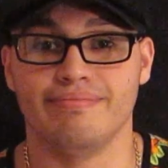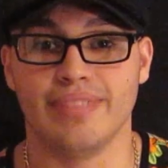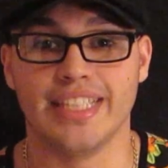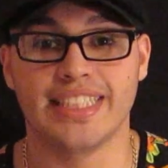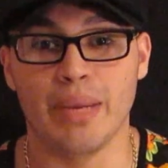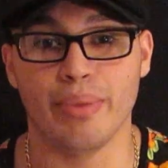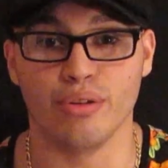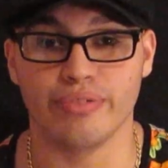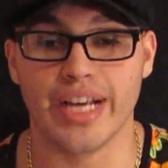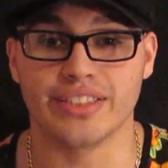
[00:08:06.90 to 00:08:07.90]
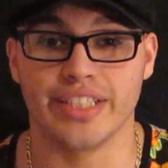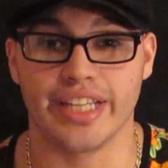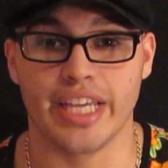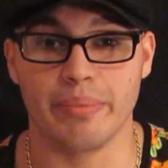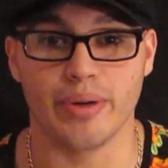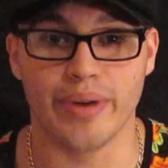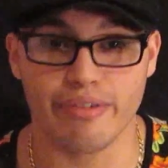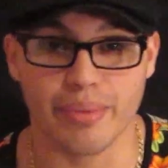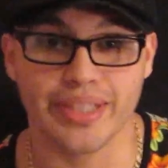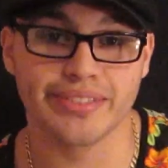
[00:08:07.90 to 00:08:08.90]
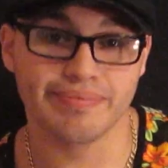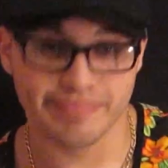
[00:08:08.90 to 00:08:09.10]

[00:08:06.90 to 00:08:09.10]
Let's keep it Old-Fashioned and keep it away from us.